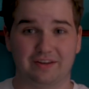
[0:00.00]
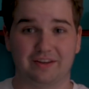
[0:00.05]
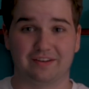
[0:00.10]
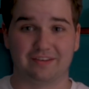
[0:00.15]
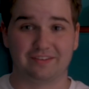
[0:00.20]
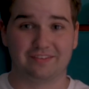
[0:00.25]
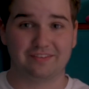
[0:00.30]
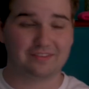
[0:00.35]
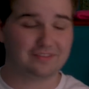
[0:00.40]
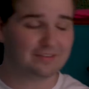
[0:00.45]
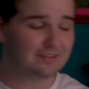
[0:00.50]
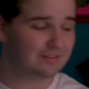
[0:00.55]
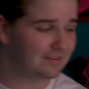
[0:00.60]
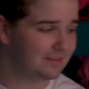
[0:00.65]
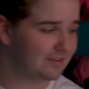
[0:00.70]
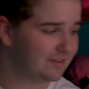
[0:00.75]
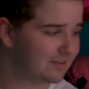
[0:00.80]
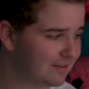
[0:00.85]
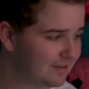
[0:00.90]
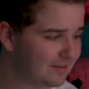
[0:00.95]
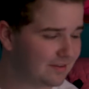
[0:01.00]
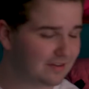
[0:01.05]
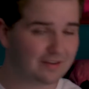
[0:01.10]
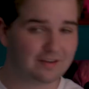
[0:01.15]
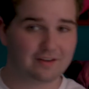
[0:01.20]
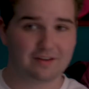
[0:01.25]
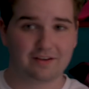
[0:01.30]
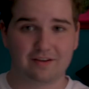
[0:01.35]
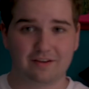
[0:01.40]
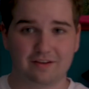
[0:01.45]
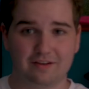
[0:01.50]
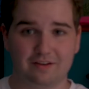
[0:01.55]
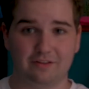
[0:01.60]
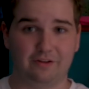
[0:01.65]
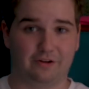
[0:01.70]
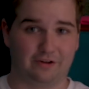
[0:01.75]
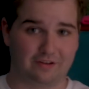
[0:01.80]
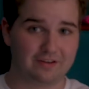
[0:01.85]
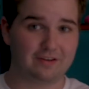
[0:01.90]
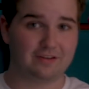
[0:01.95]
nice.
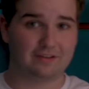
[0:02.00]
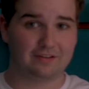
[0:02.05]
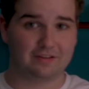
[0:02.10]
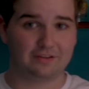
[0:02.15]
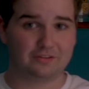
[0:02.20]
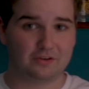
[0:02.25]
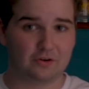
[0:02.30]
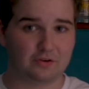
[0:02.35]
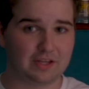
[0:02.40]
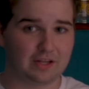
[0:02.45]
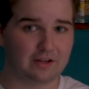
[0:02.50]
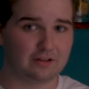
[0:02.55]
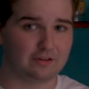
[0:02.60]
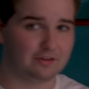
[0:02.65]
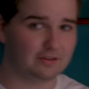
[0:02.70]
Look, let's go take a,